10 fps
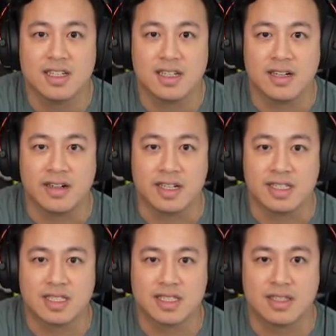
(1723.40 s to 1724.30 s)
All right.
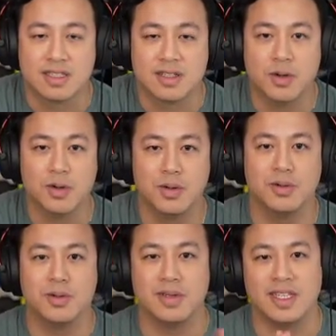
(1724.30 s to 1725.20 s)

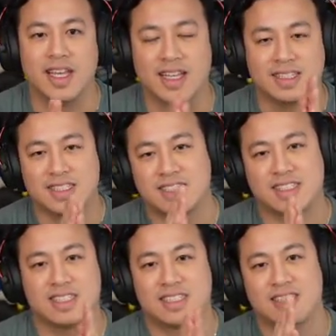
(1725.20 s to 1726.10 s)
Whoo,
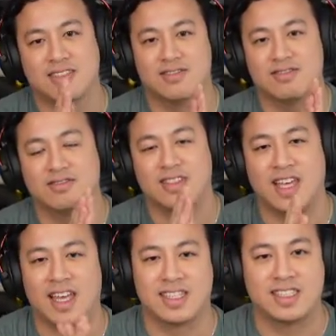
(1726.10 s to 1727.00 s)
yes.
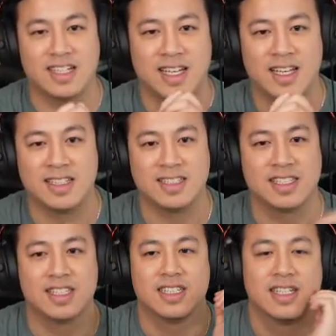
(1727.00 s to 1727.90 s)
Excellent.
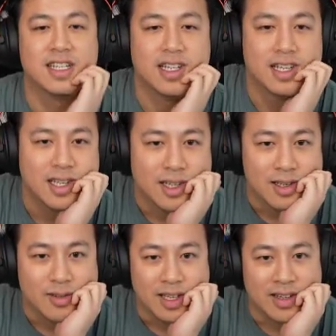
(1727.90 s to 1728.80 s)

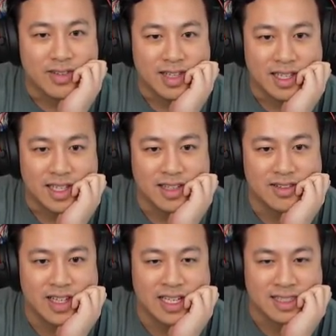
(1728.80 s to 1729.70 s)
We have click
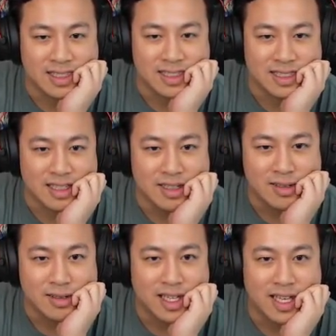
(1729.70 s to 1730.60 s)
events.
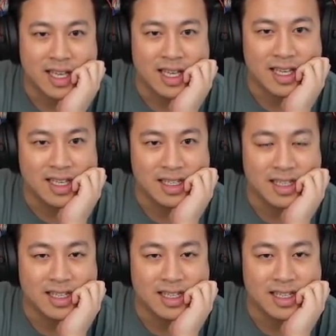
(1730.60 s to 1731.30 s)
Okay.